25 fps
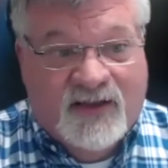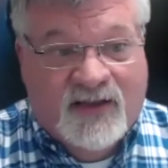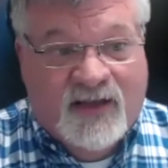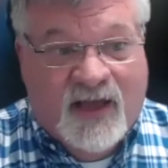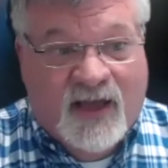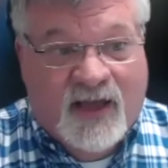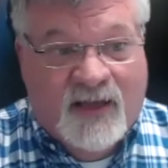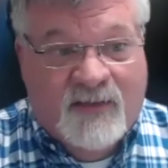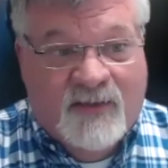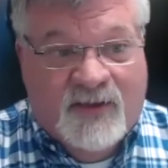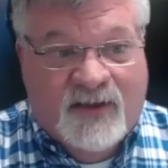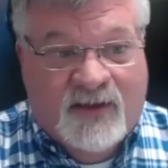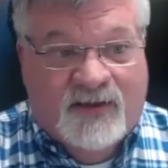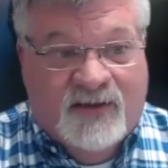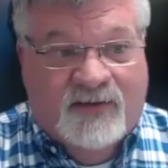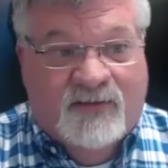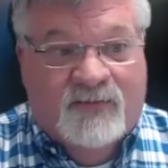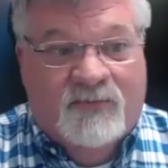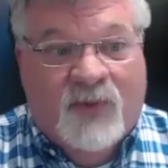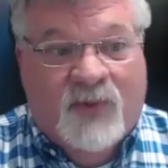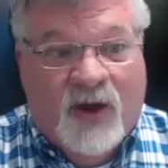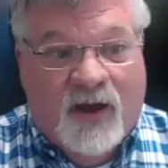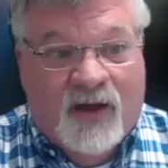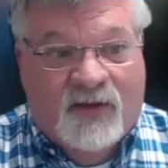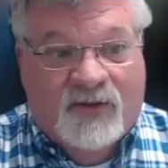I mean,
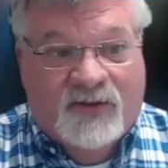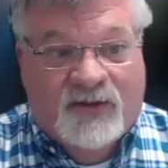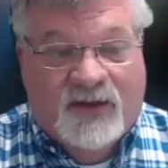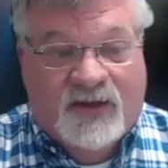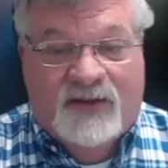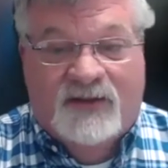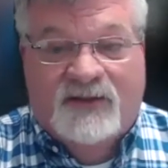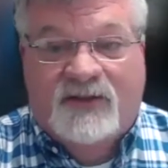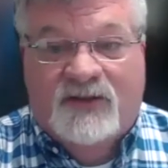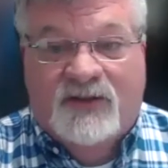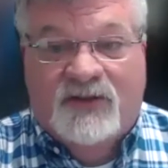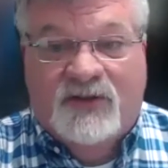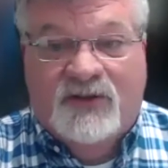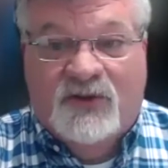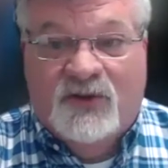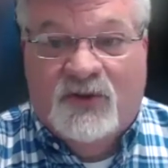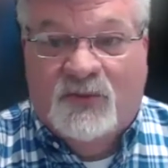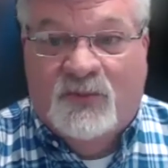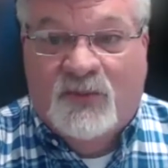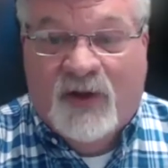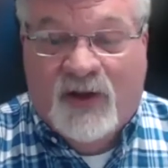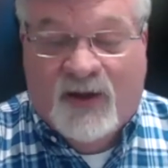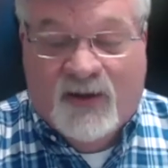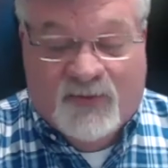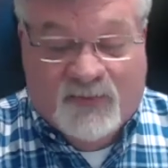piled to
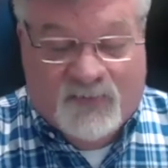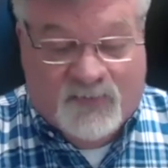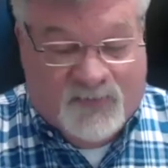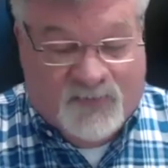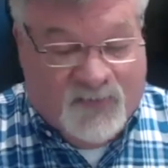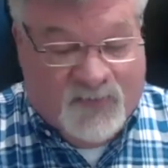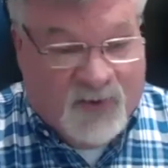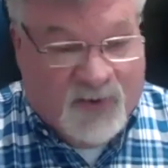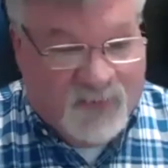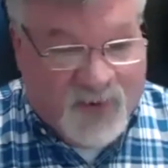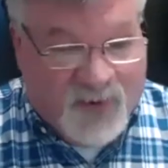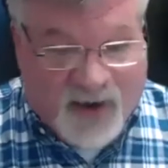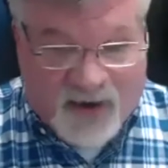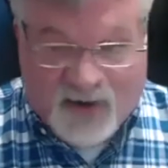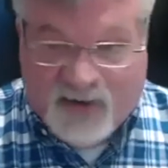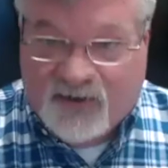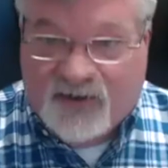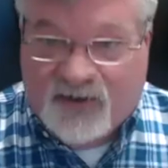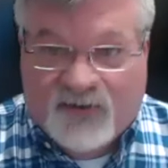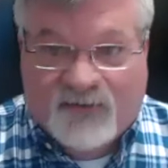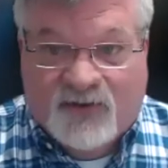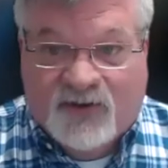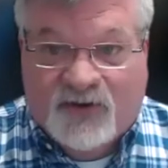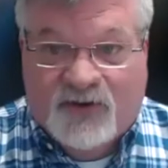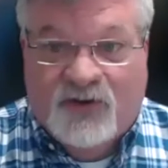new a uh,
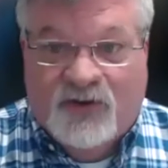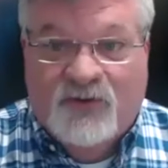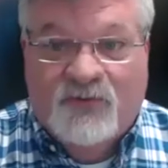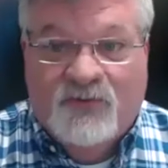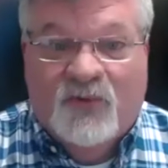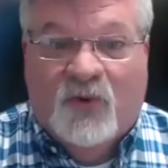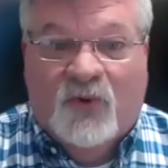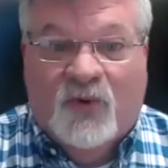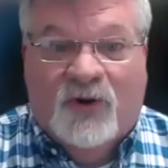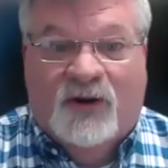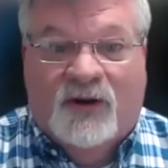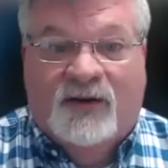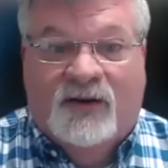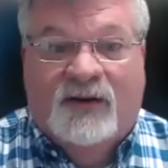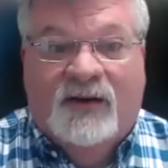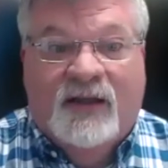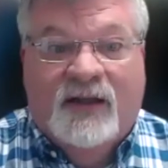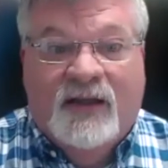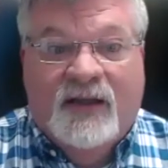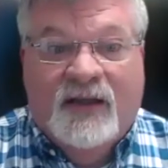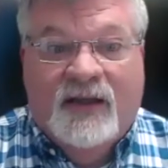parent a newborn,